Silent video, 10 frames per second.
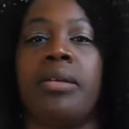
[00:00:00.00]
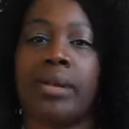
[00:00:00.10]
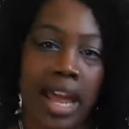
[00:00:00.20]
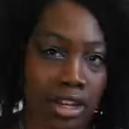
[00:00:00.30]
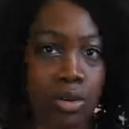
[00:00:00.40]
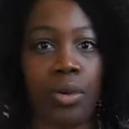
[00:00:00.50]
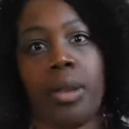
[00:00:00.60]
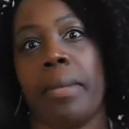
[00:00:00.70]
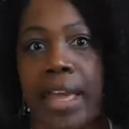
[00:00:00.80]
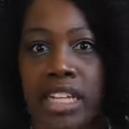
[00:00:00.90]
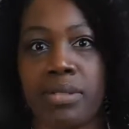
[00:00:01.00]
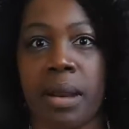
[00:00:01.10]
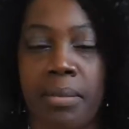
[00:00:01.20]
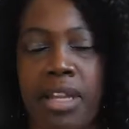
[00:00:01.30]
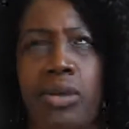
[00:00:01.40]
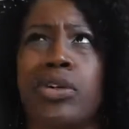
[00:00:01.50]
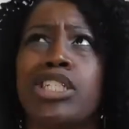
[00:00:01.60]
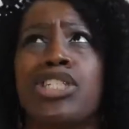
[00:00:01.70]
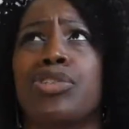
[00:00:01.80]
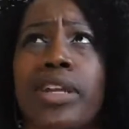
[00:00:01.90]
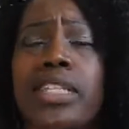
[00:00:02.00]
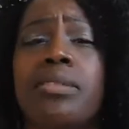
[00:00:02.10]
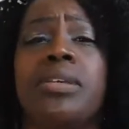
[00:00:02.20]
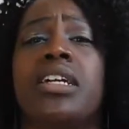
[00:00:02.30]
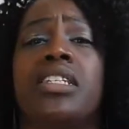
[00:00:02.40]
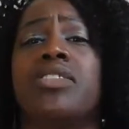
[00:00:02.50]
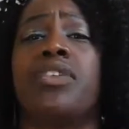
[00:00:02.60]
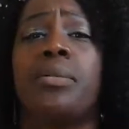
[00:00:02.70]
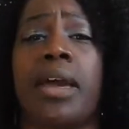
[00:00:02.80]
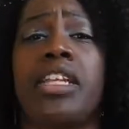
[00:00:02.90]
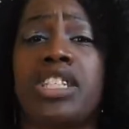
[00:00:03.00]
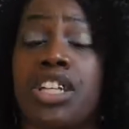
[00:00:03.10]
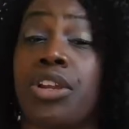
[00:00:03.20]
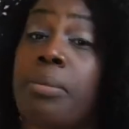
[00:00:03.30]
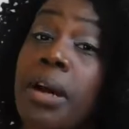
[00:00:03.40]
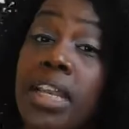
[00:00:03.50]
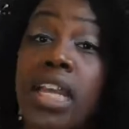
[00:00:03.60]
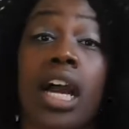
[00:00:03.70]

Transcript: but I do want to manage my money, which is crazy, because if you're managing your money,